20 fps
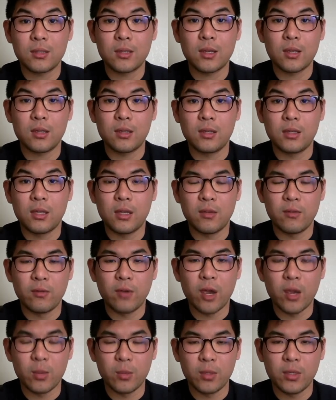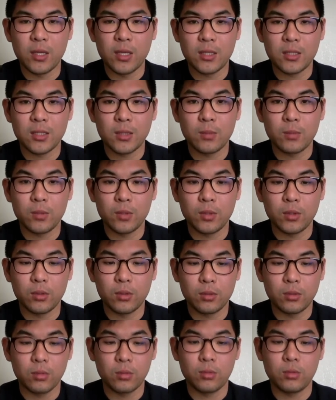that the environment had something
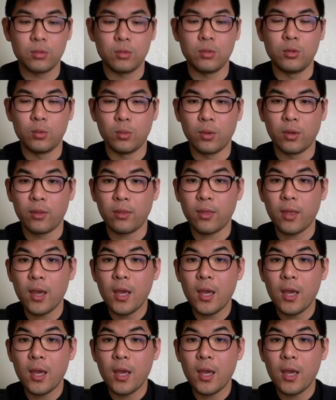to, to do with.